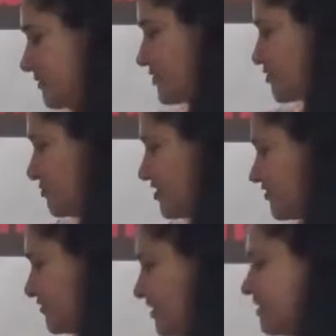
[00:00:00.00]
there was too much
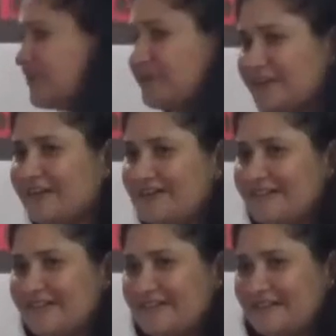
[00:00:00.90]
of the hero here.
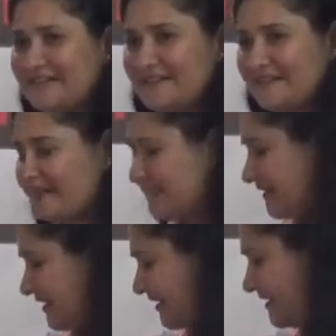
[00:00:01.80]

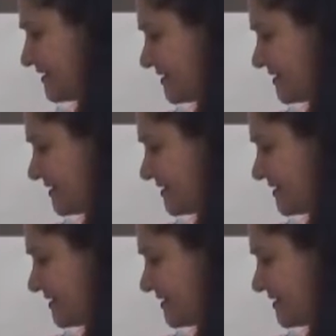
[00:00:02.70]
And at